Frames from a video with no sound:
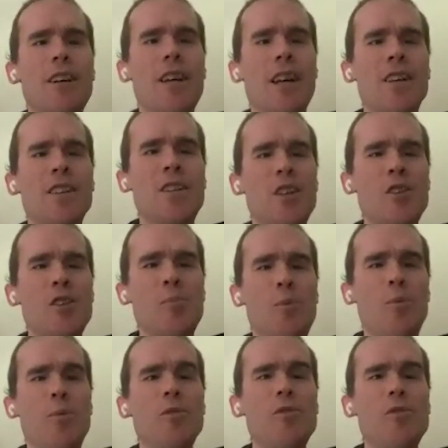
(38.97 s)

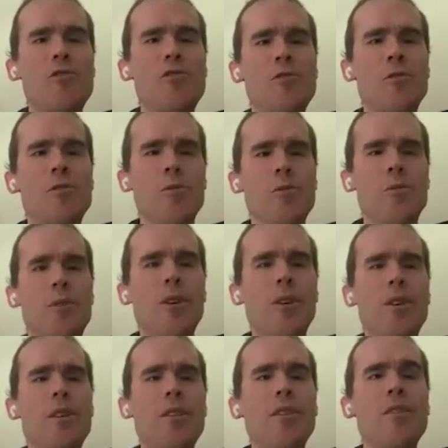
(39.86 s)
accessible to
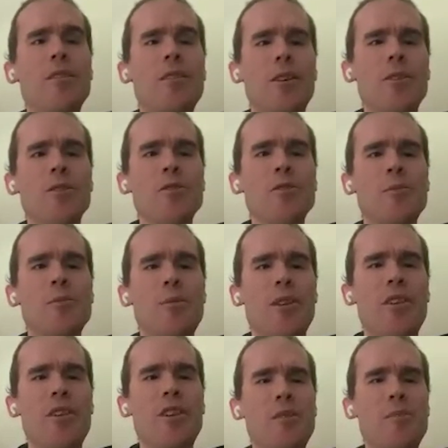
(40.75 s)
those
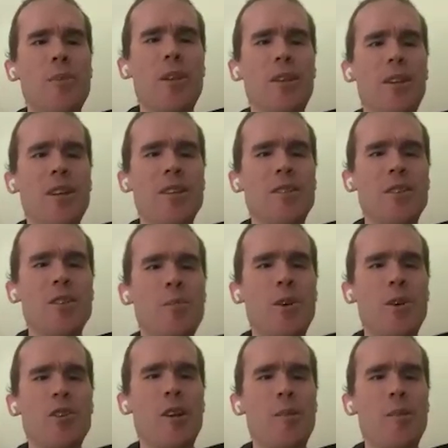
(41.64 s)
with disabilities,
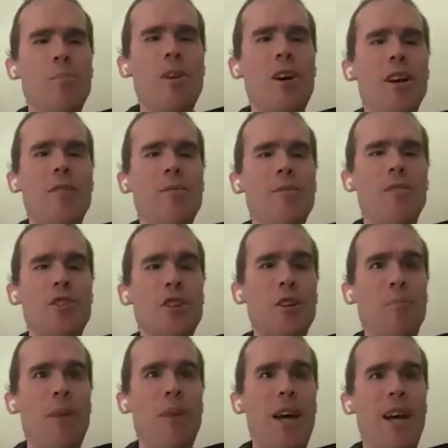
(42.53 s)
especially blind and
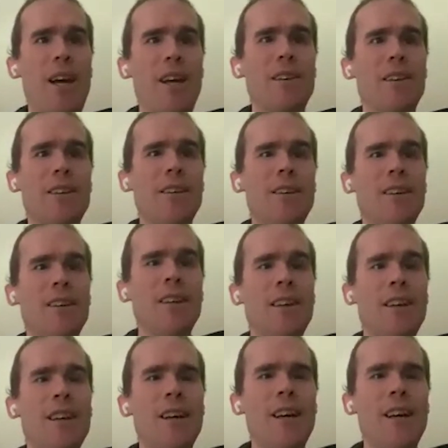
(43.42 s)
vision impaired,
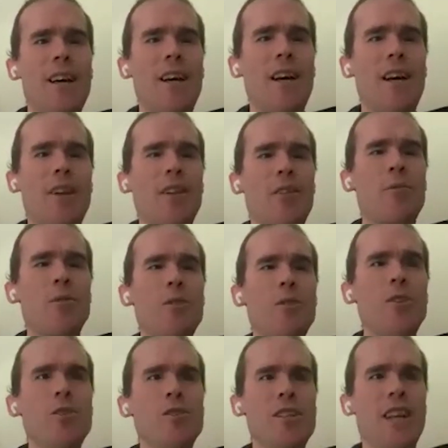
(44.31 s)
through
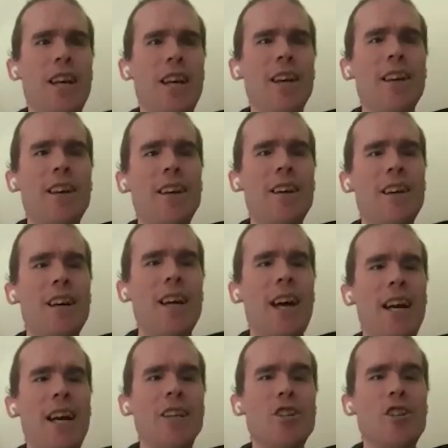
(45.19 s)
using
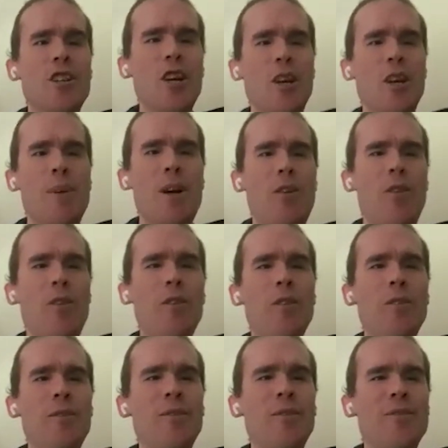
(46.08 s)
HTML.
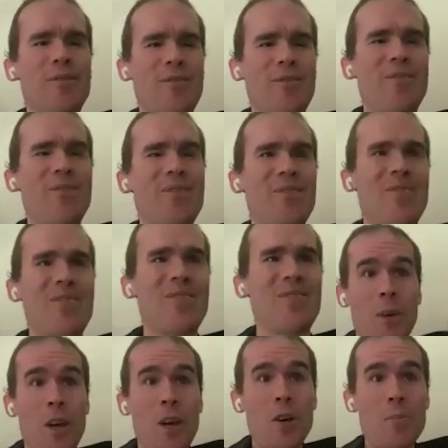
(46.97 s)

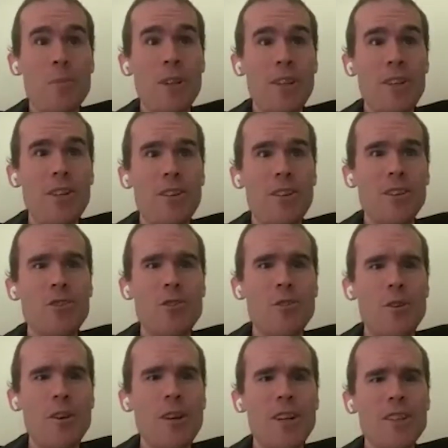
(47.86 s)
We hope that you can
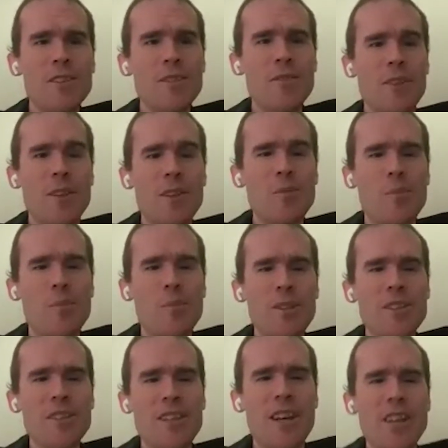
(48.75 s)
join us for this
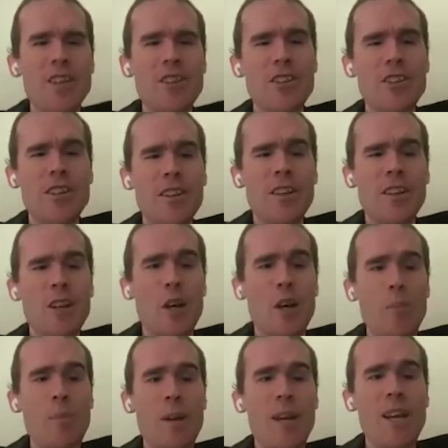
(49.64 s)
presentation,
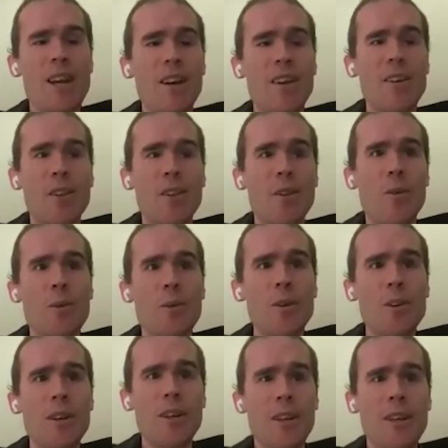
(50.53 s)
a peek under the
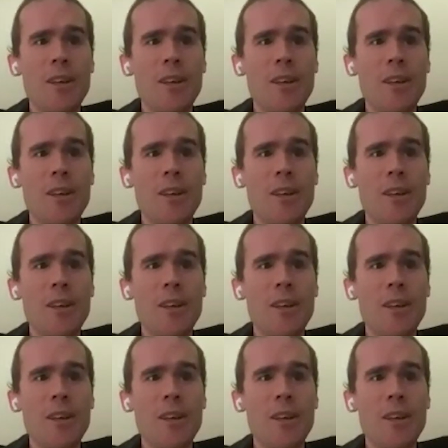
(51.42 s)
hood,